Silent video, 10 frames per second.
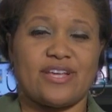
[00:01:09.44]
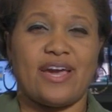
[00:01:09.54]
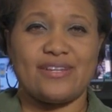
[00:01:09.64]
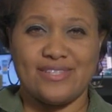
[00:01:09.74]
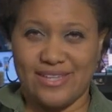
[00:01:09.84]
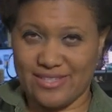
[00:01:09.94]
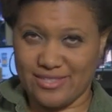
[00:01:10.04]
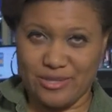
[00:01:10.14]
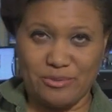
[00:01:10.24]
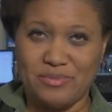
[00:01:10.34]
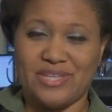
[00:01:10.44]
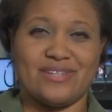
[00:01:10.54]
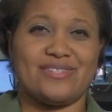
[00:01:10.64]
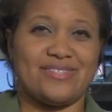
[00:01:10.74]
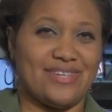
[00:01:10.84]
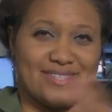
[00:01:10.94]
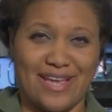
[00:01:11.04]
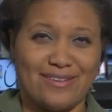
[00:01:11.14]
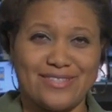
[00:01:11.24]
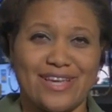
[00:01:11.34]
got to say it slow because it
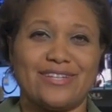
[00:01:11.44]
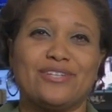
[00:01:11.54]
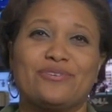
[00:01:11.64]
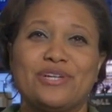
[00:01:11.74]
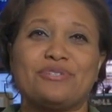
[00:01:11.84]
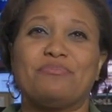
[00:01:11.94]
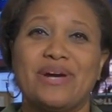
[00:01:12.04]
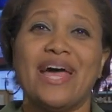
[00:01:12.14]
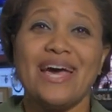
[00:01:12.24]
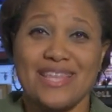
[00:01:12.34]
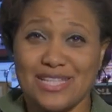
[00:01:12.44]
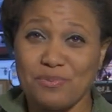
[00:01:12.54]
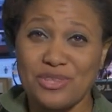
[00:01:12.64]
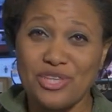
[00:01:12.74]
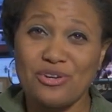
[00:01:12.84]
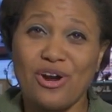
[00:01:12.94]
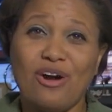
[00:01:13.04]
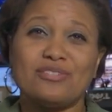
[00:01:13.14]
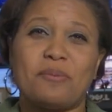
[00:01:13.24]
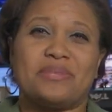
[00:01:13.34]
sounds like an alliteration, but that's what they're
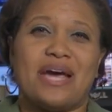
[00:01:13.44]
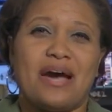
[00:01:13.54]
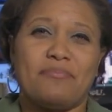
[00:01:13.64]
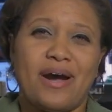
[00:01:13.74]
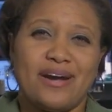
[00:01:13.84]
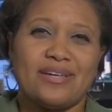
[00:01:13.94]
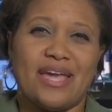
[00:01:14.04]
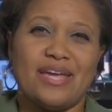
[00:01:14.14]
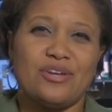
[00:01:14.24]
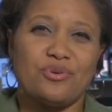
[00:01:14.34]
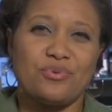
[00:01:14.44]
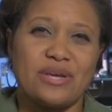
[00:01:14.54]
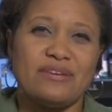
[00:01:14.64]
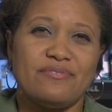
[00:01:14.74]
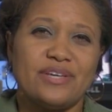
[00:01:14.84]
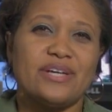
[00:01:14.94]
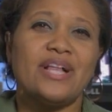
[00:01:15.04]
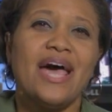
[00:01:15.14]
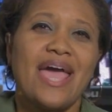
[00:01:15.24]
called up at the Hop Hog in Greenville.